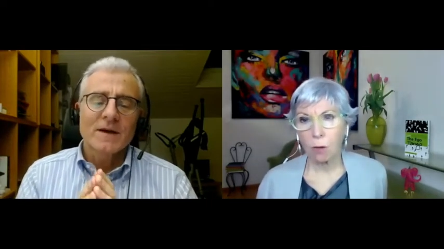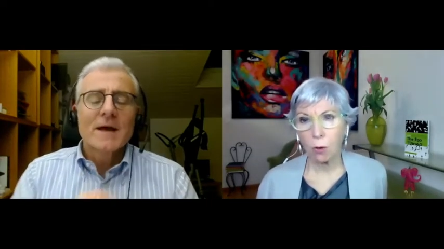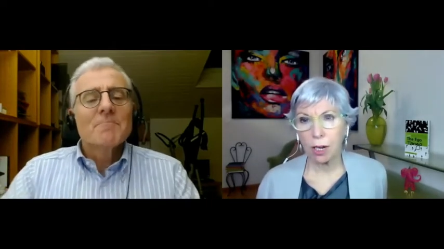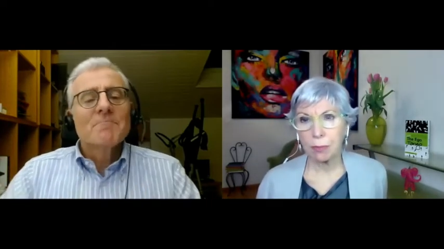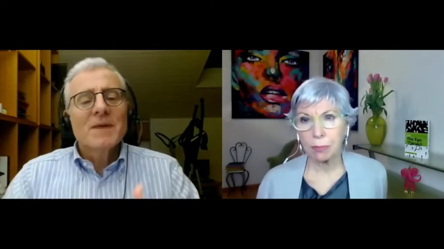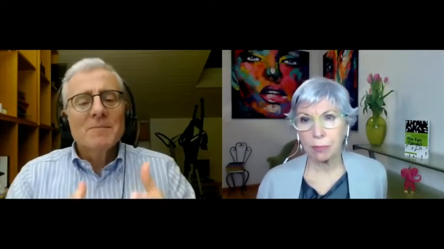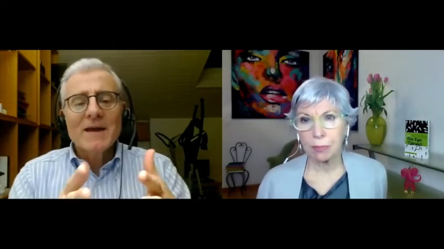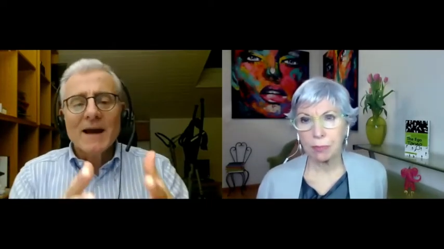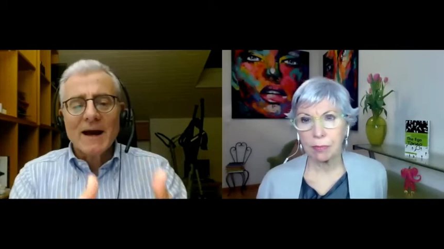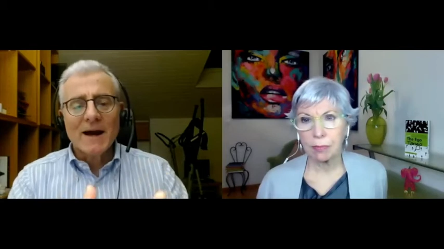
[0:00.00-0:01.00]
Speaker 1: Right.
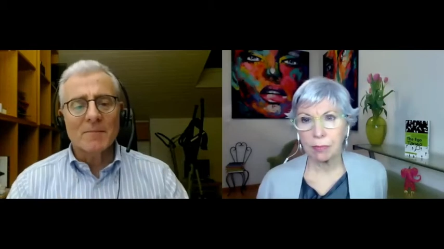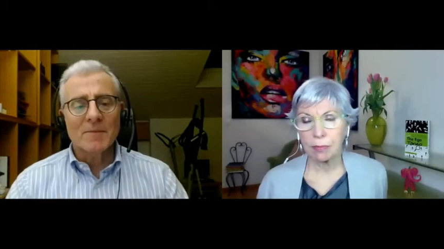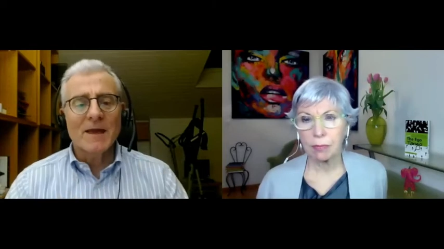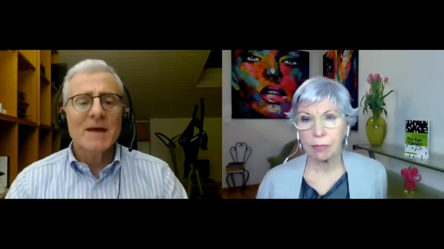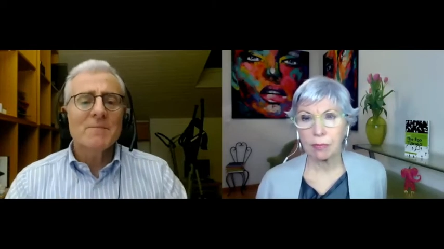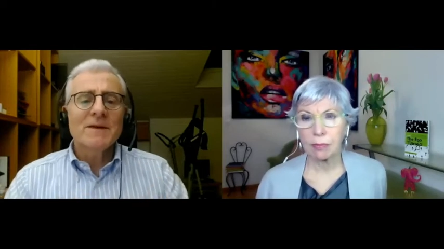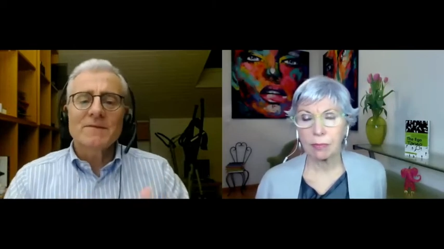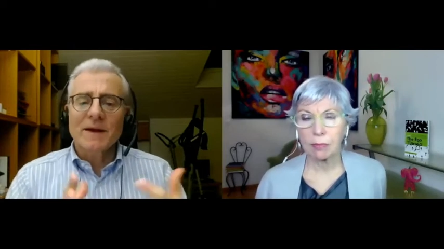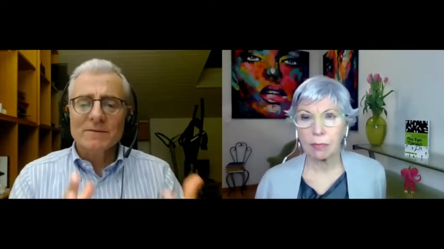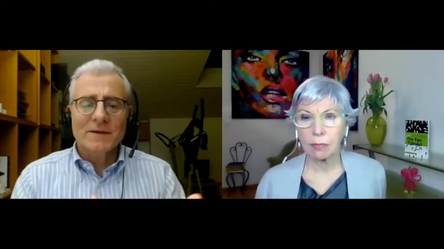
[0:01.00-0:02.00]
Maybe um, Amy is
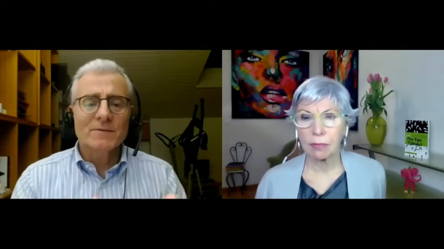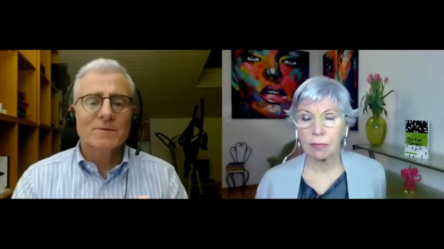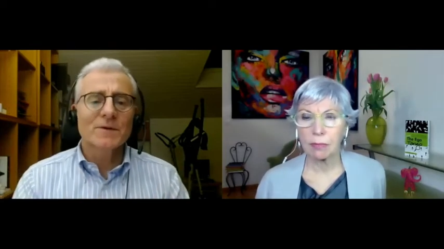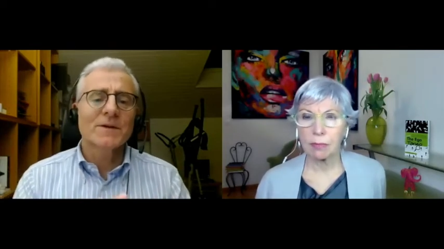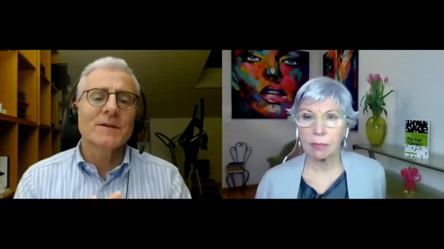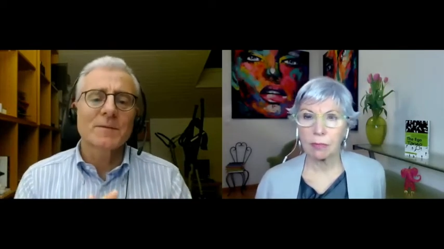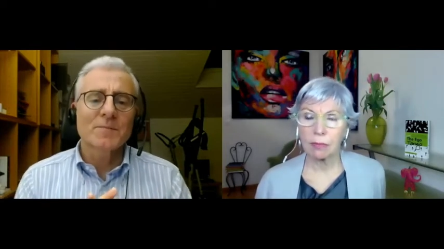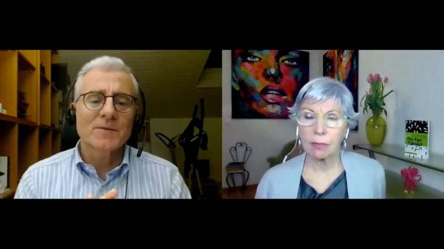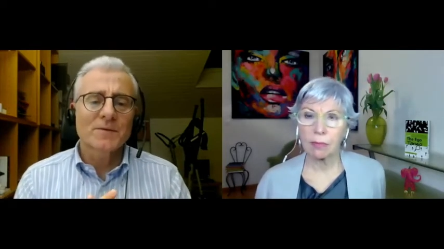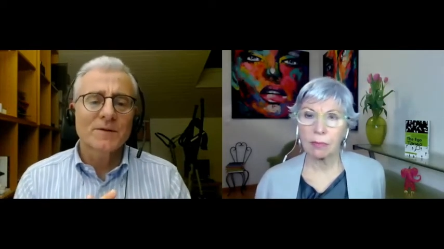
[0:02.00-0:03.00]
asking for the ten
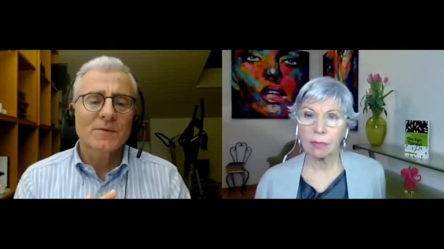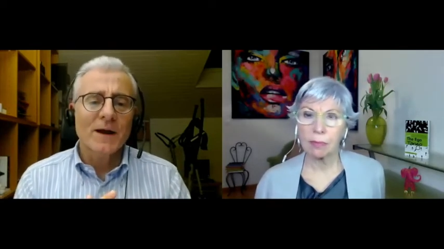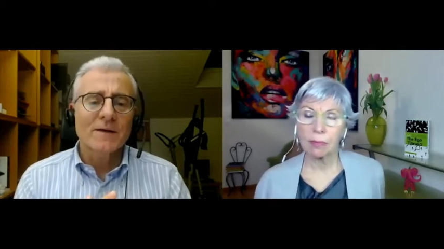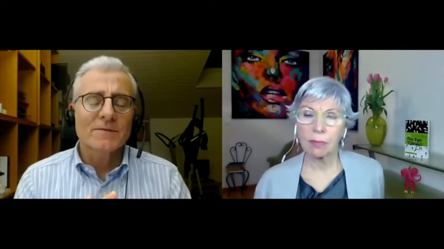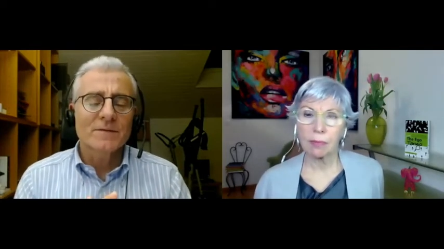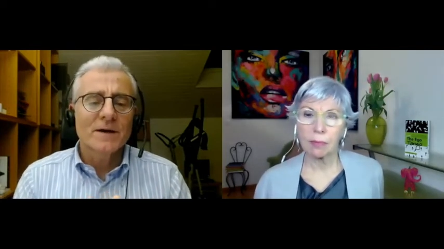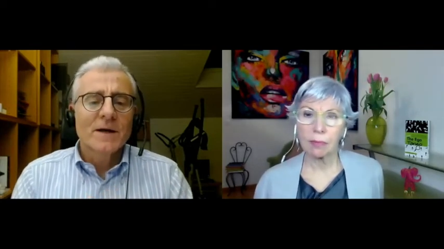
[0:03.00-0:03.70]
percent raise